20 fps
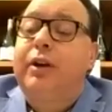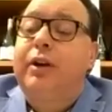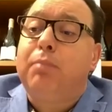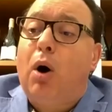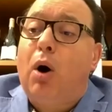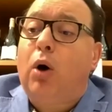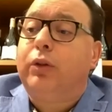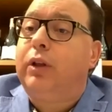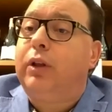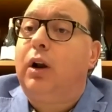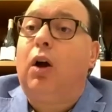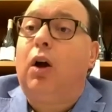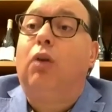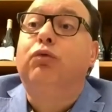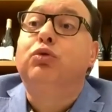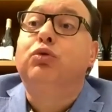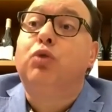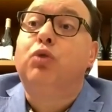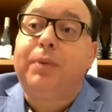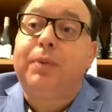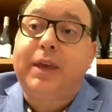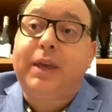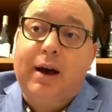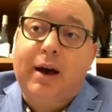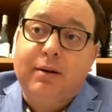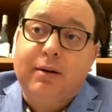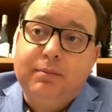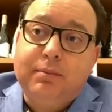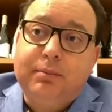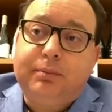bottles of Utopia.
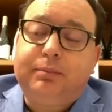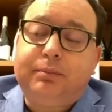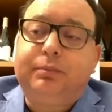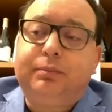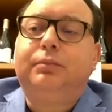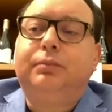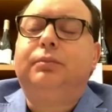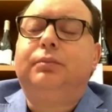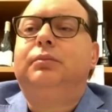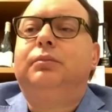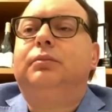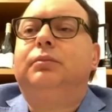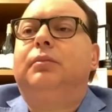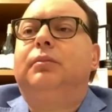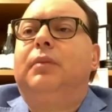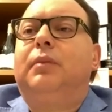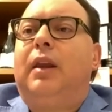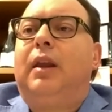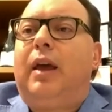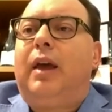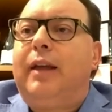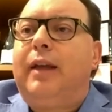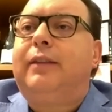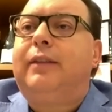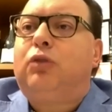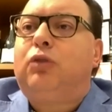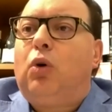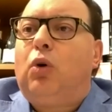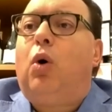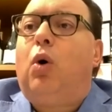And
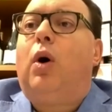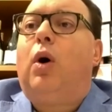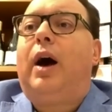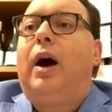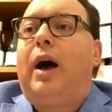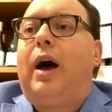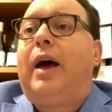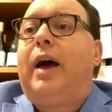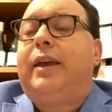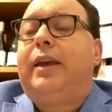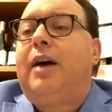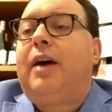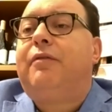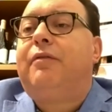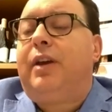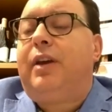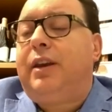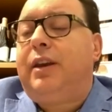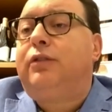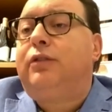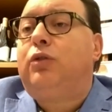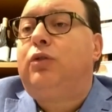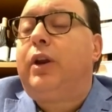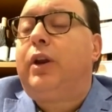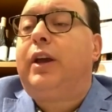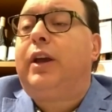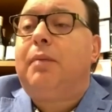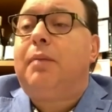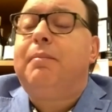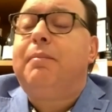so I have an
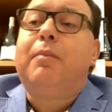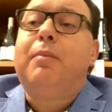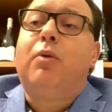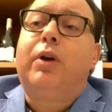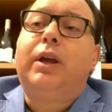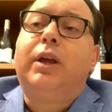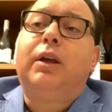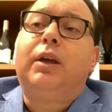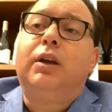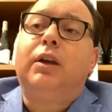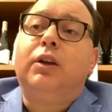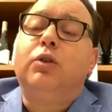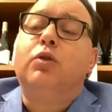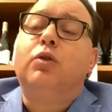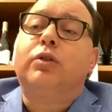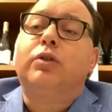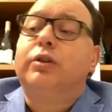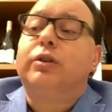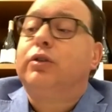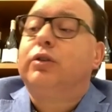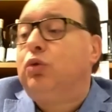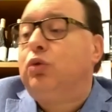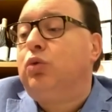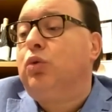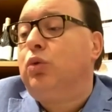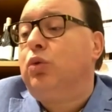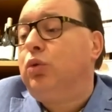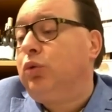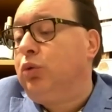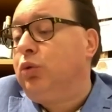historical memory in order
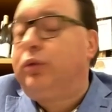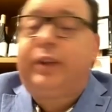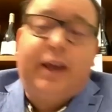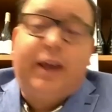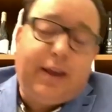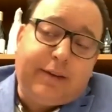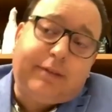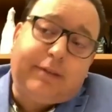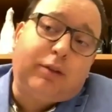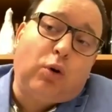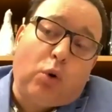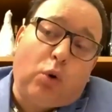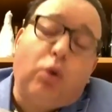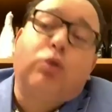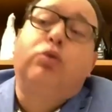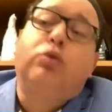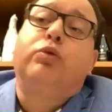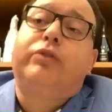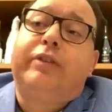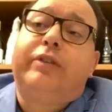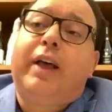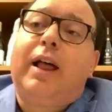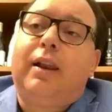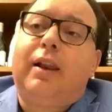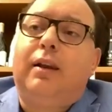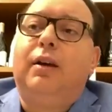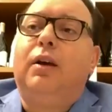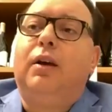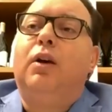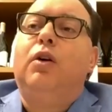to taste or to sell
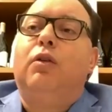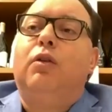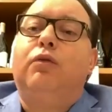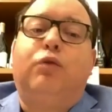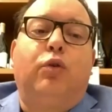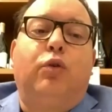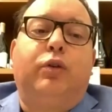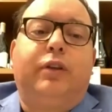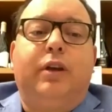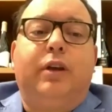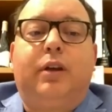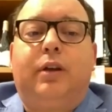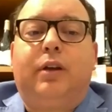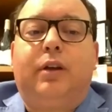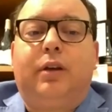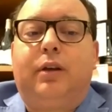for the